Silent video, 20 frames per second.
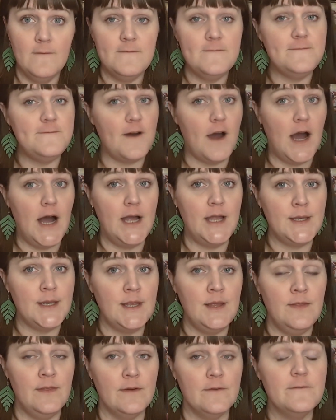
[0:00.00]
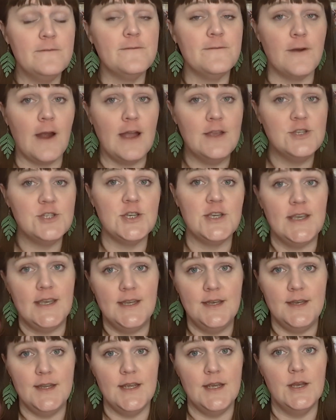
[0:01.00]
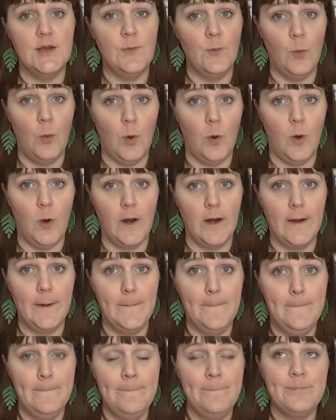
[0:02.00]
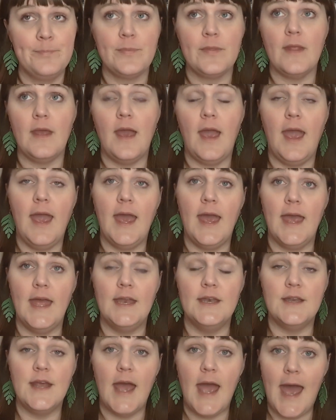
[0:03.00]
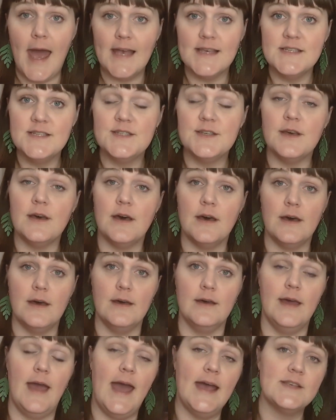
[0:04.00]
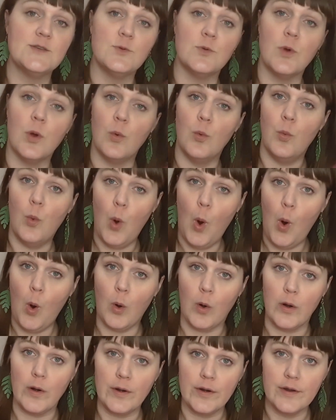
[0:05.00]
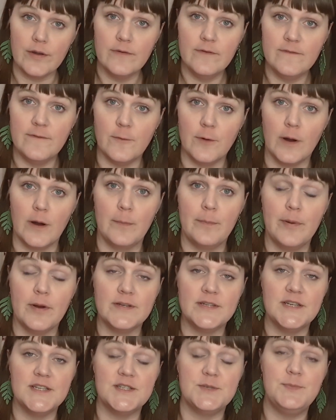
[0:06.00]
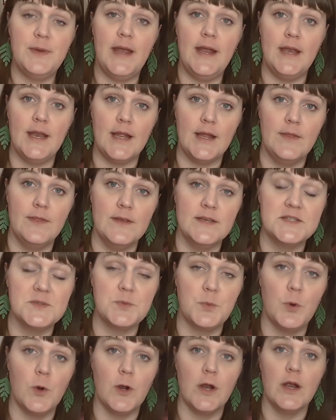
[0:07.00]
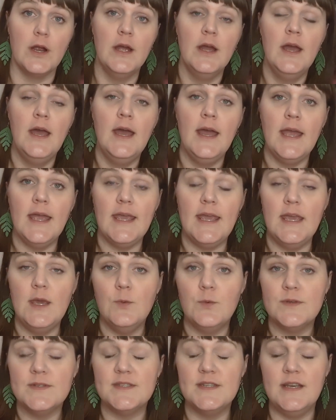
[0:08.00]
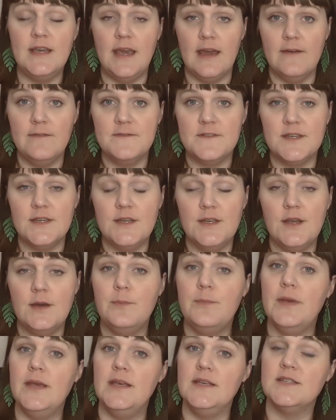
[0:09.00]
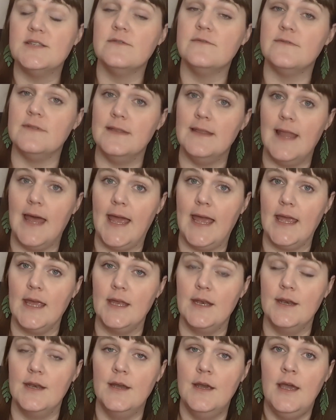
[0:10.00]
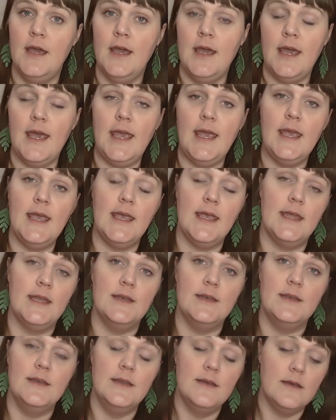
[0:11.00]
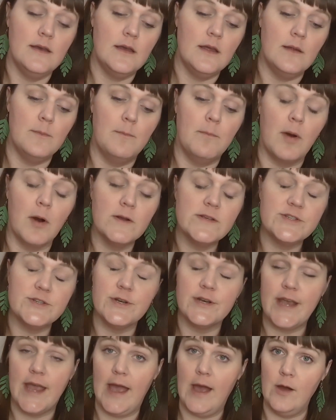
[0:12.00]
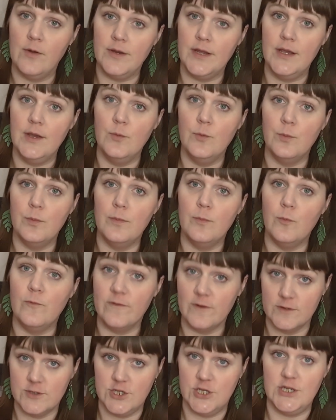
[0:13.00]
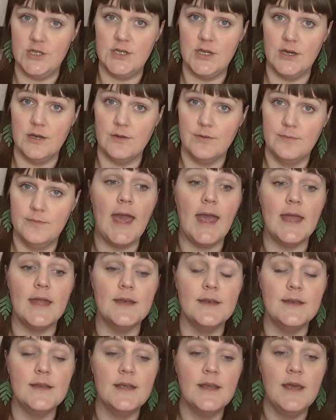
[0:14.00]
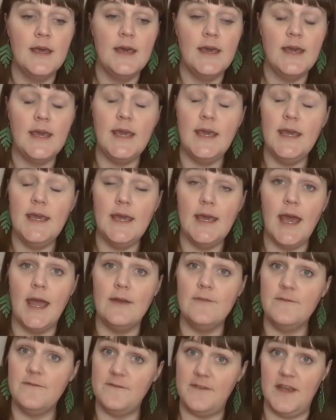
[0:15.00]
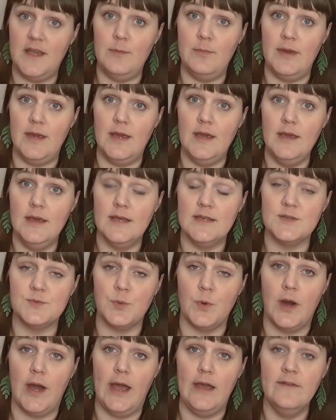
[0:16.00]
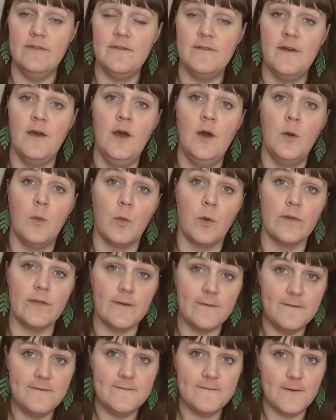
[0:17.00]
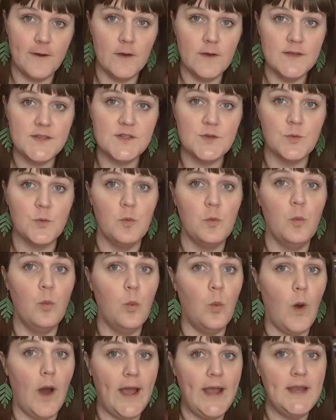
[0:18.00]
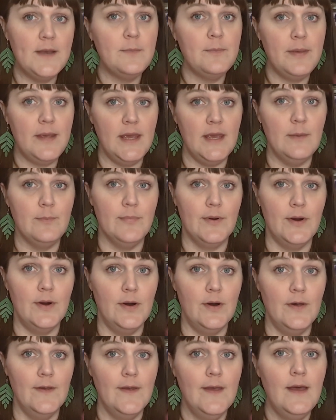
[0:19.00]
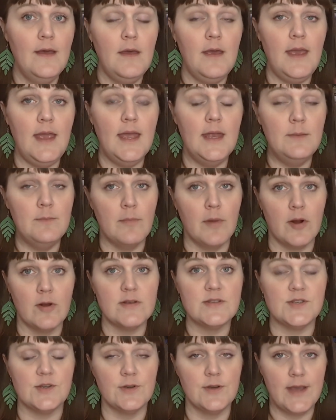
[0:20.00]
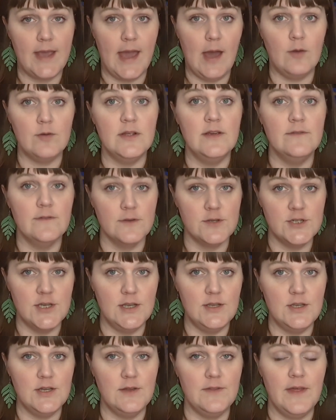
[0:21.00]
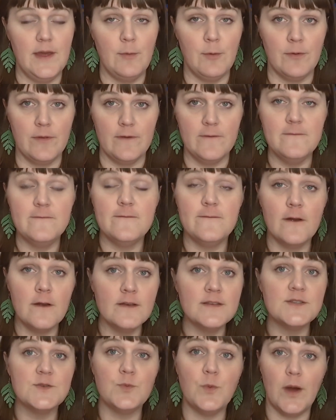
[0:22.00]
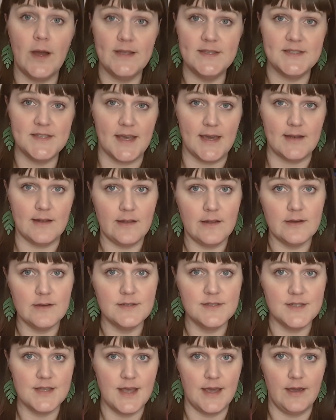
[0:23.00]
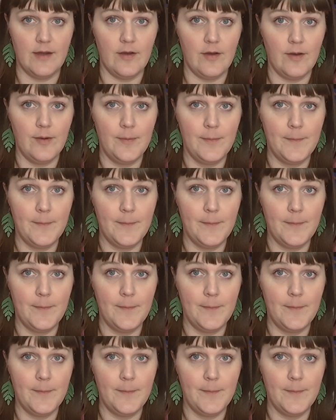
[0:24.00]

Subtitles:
fought in the French Indian War. And as a reward for participating in this war, he was gifted a piece of land in Mercer County, Virginia. And he and Phoebe, his wife, were the first white people in Mercer County, Virginia. They were the first white settlers there.